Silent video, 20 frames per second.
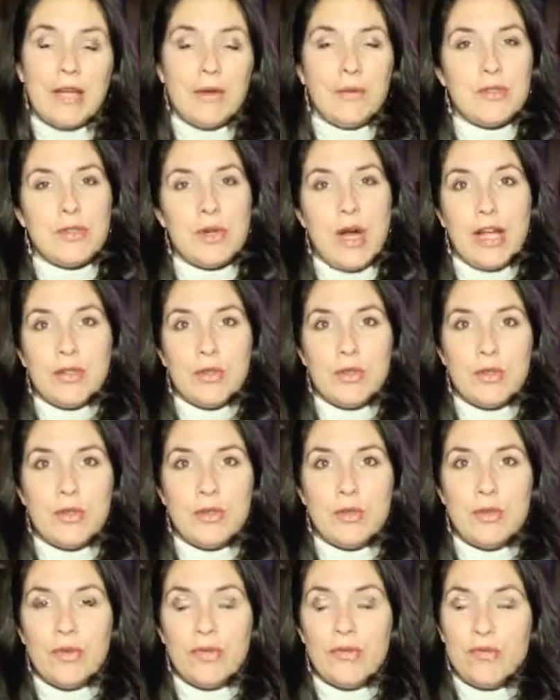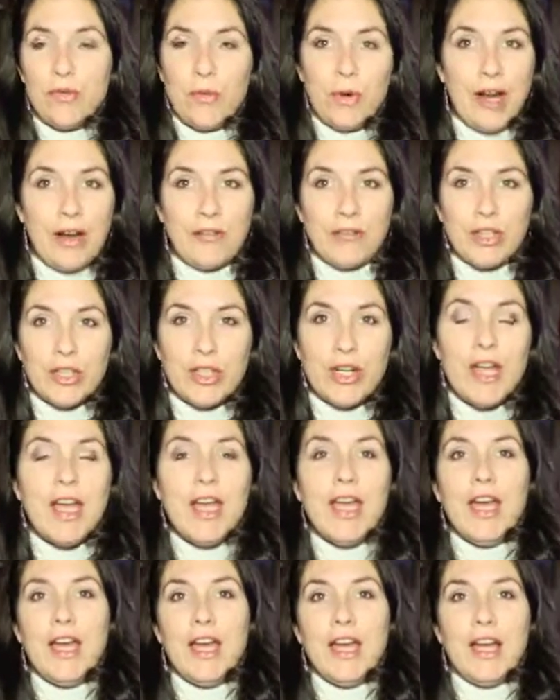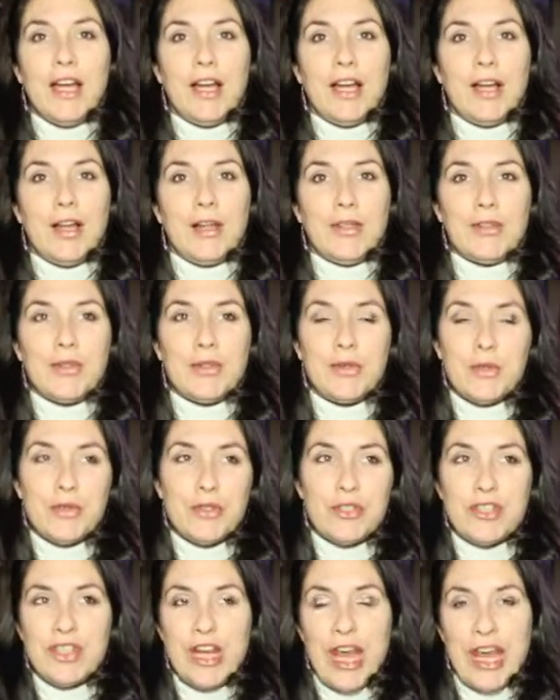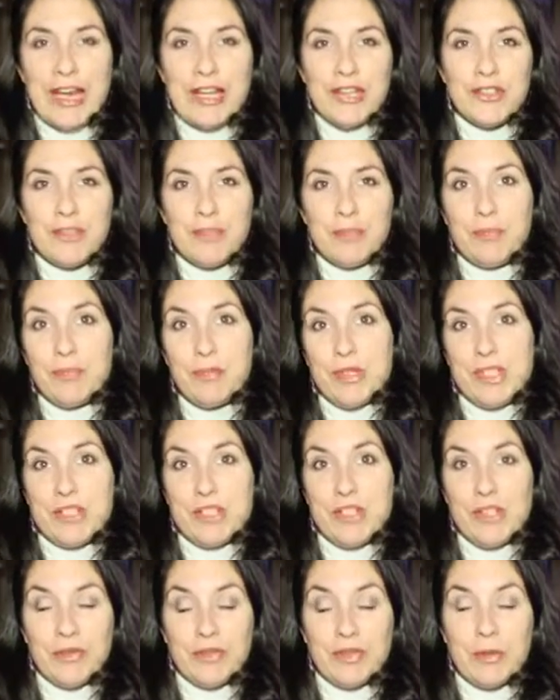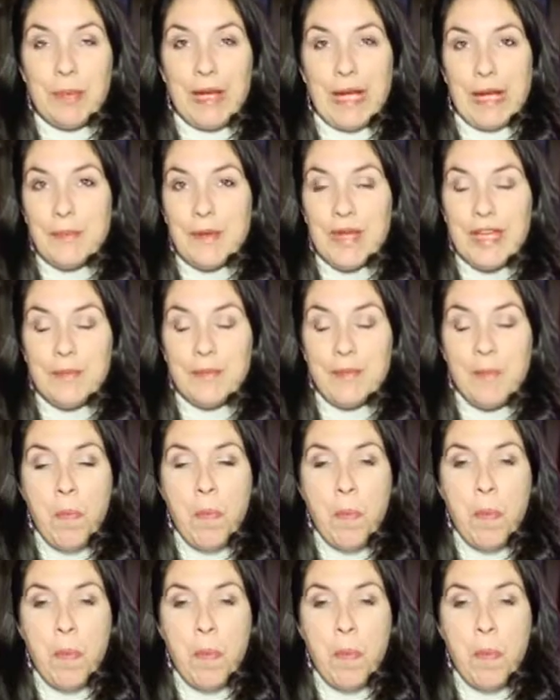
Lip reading: I was trying to do whatever to change the position of the baby.